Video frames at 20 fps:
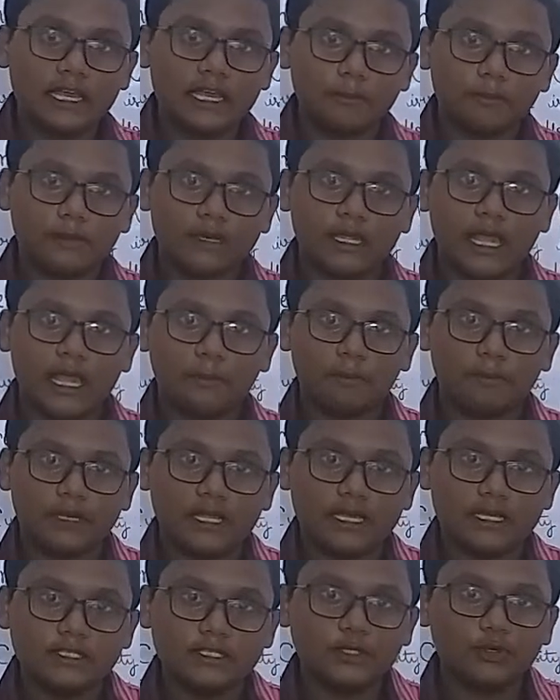
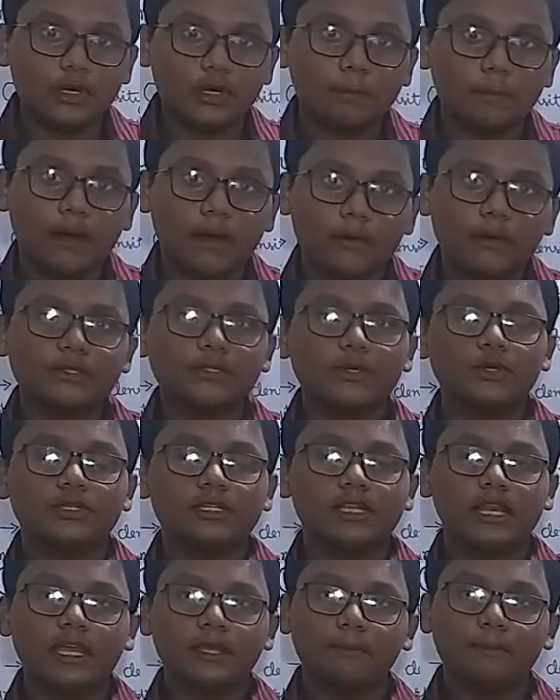appliance to a power
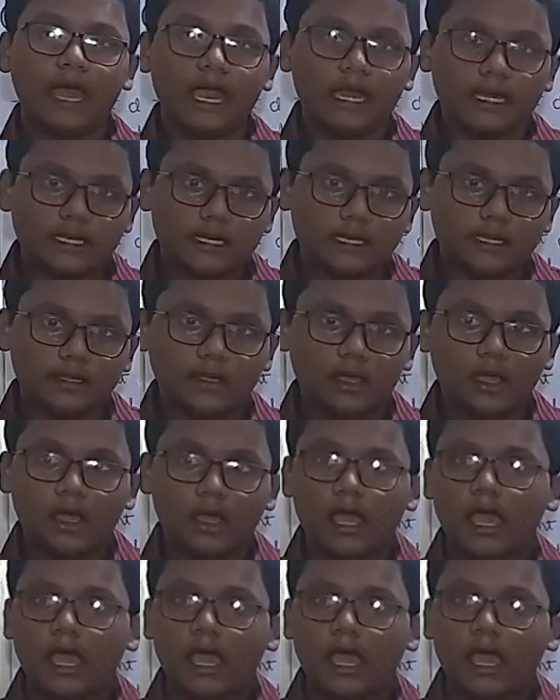source like battery